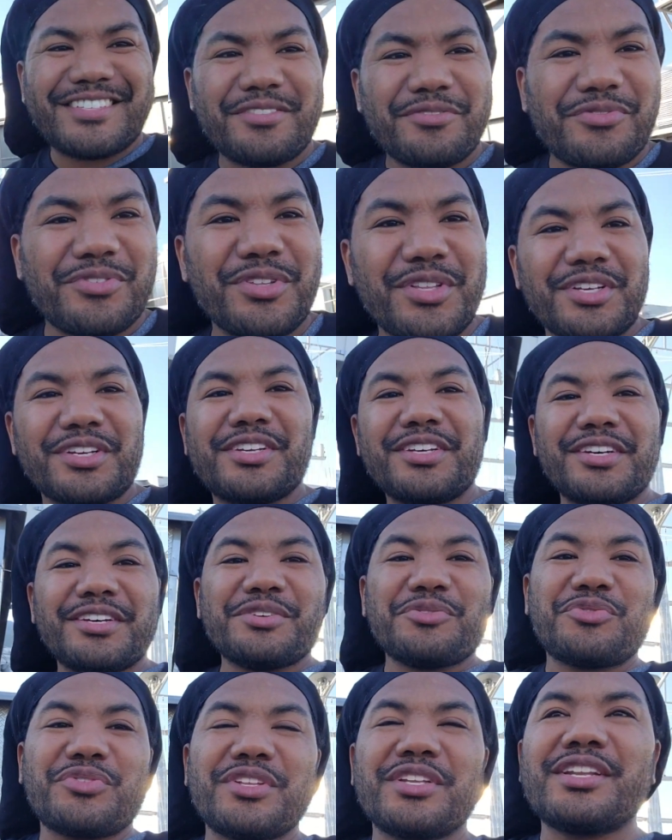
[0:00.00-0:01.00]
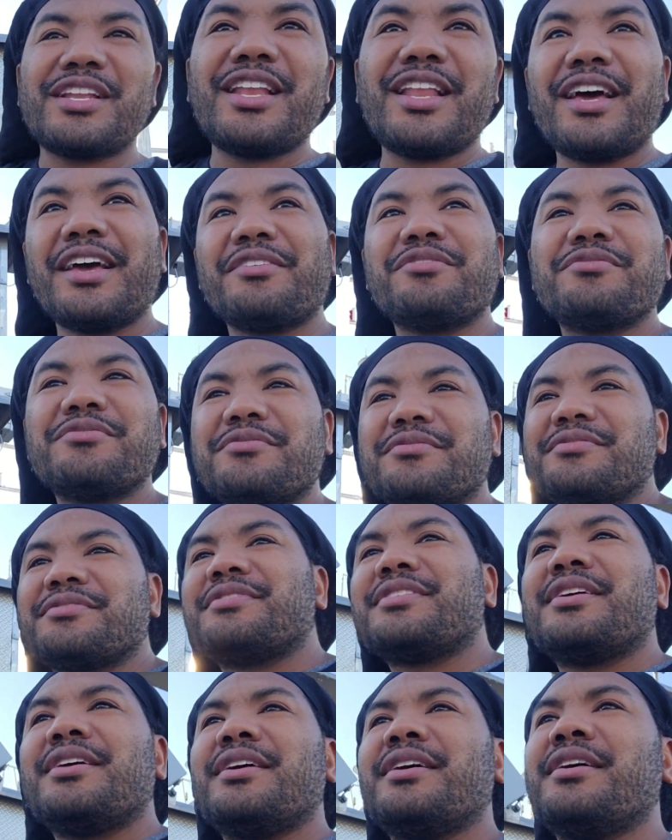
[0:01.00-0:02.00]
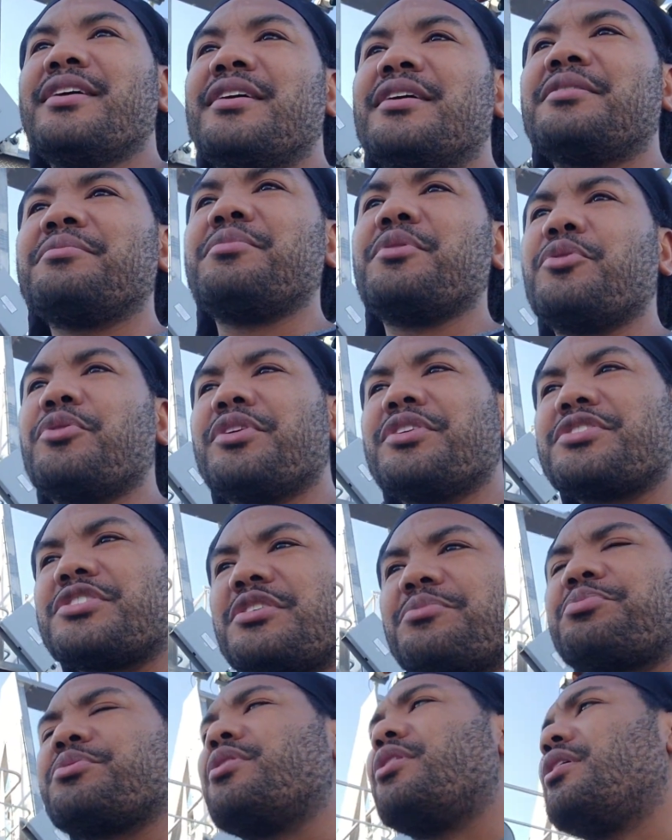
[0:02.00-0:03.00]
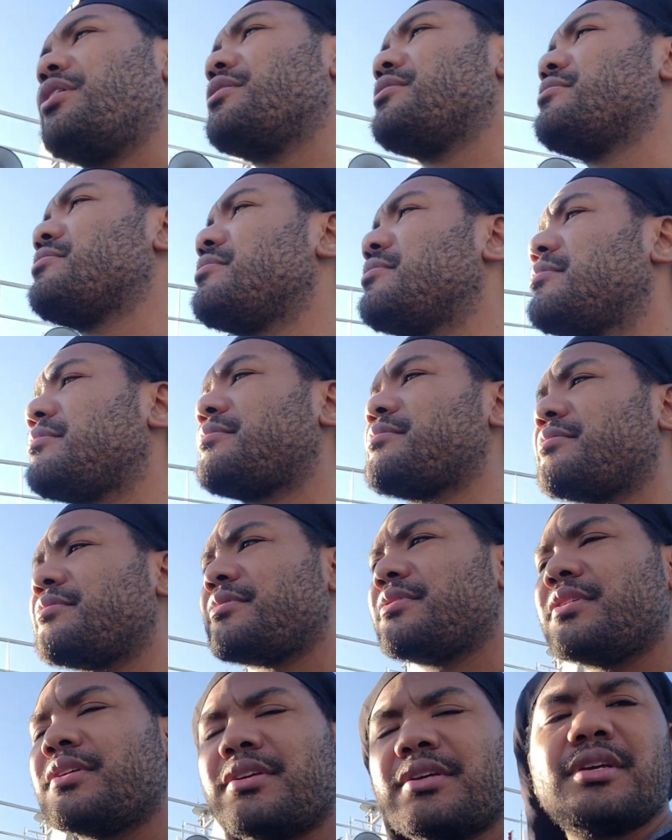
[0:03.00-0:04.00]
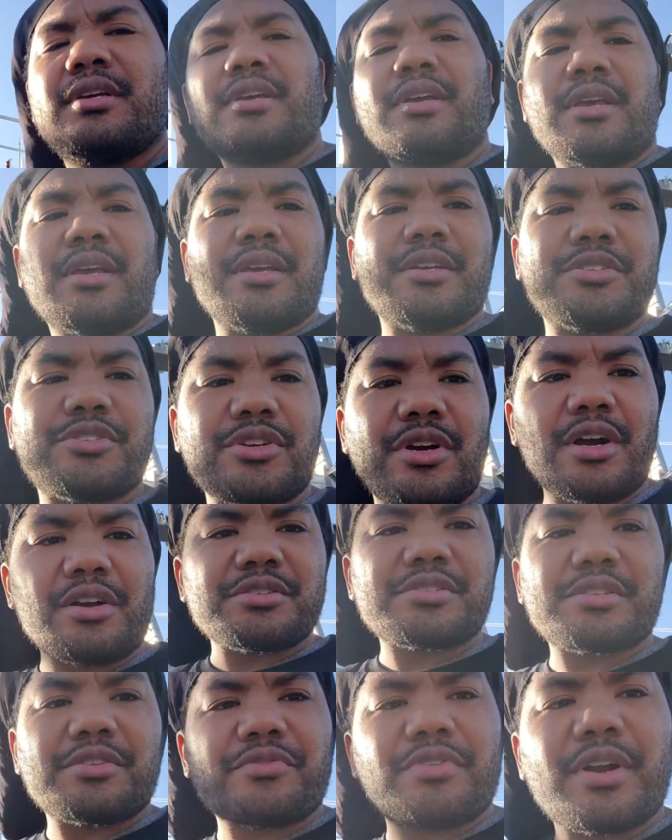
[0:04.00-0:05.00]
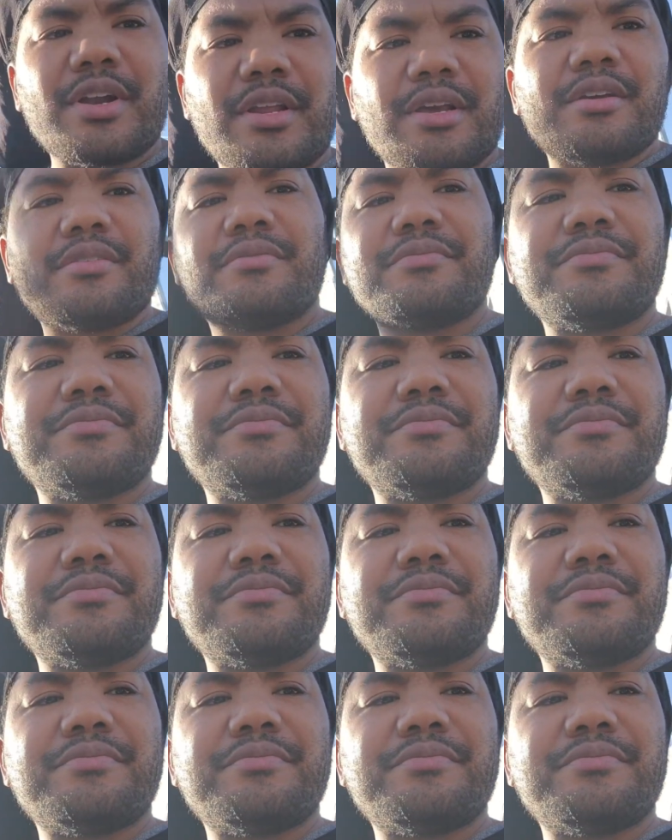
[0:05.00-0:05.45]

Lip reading: Feeling good, feeling light. We're in the shipyard in Charleston right now.